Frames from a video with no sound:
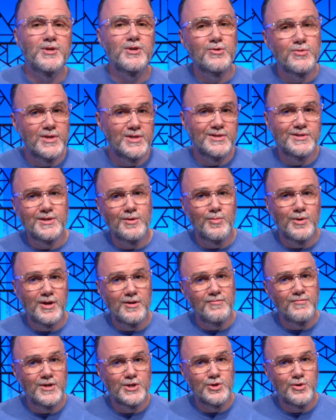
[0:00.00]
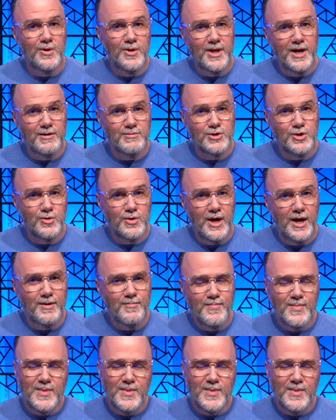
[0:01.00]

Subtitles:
greet someone on Visual Lounge, okay?